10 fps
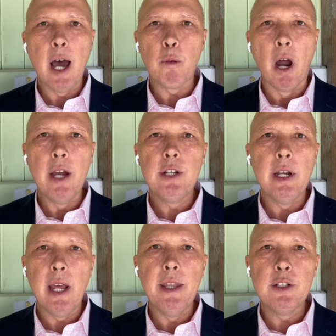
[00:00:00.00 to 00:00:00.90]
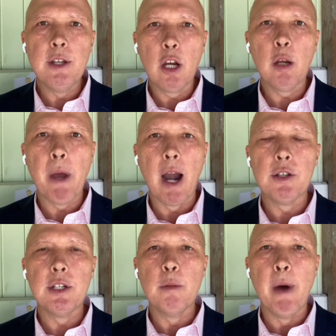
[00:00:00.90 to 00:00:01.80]
is an outrage, and, and there's no
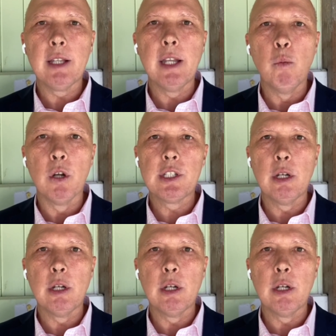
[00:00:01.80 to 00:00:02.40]
comparison to make there